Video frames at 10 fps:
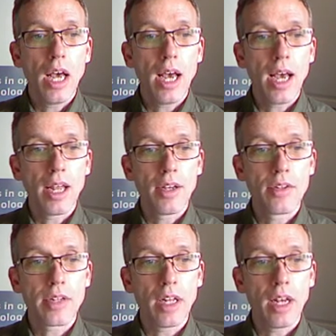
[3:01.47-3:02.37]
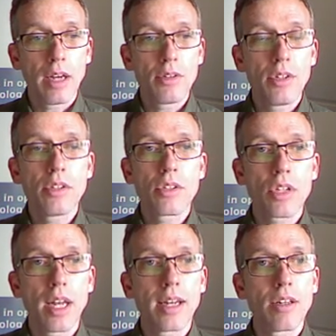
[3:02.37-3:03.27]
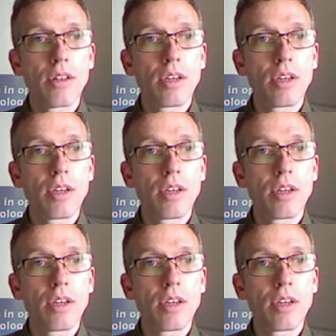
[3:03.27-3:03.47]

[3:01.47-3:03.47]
and allows you to select